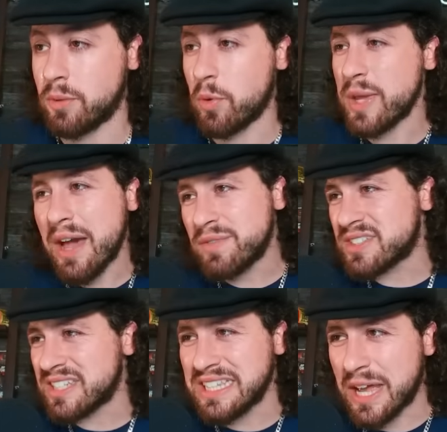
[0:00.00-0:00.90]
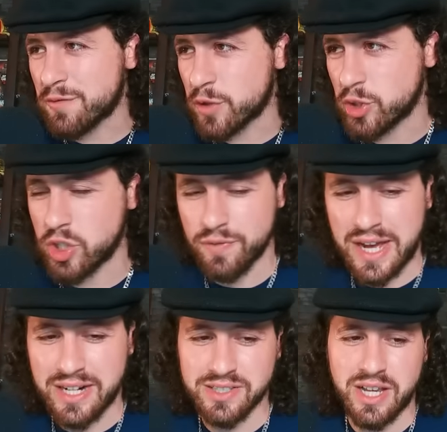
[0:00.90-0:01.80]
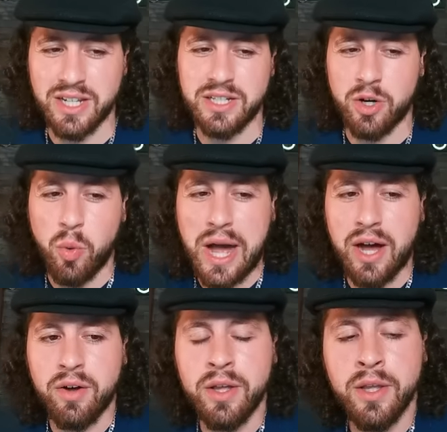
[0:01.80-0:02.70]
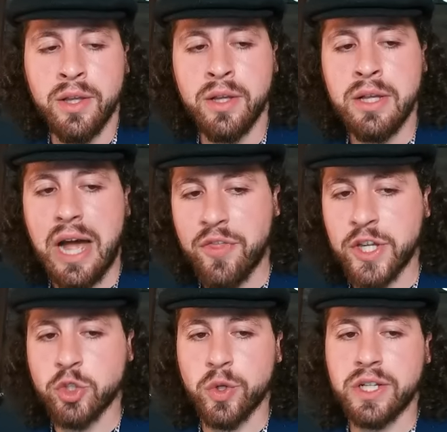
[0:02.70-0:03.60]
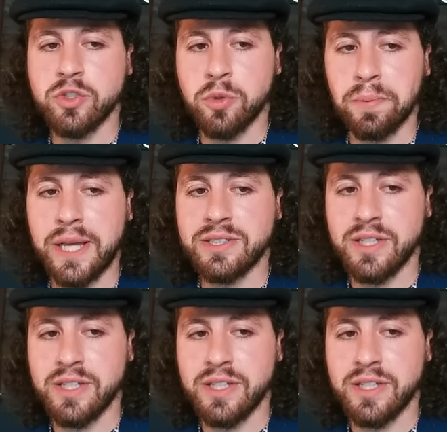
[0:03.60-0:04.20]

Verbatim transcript: But we haven't seen that version of Adesanya in a while. I think Dricus Du Plessis